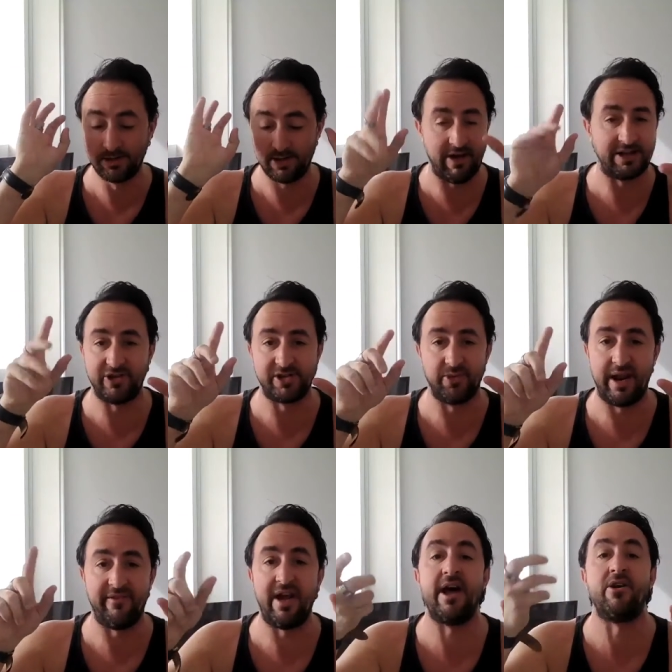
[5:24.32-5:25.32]
your address or
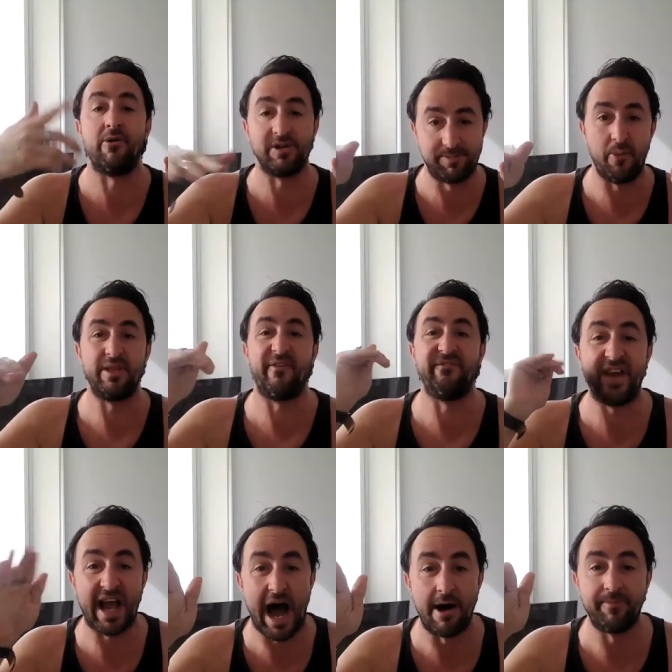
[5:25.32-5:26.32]
whatever, and I'll respond with a
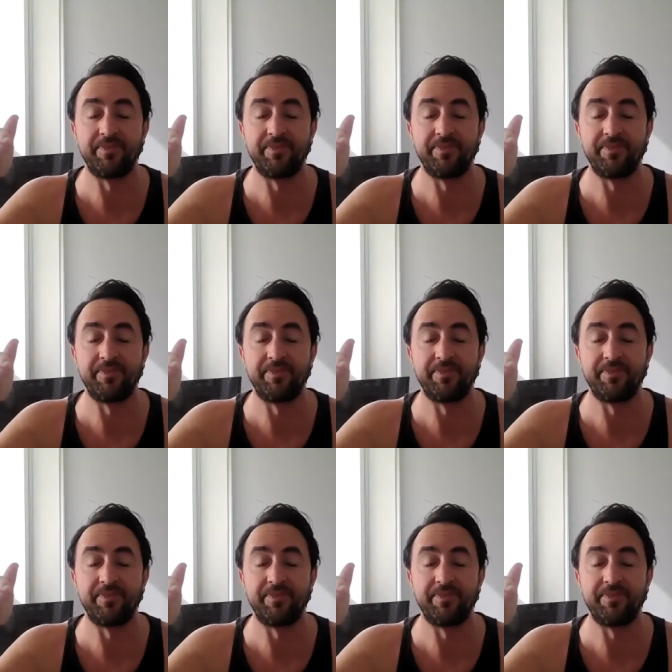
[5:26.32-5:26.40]
figure.